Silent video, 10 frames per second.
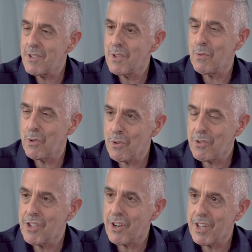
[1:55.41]
to all
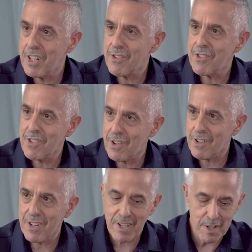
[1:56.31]
joint
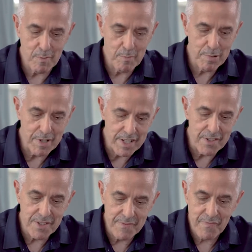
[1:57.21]
stock companies.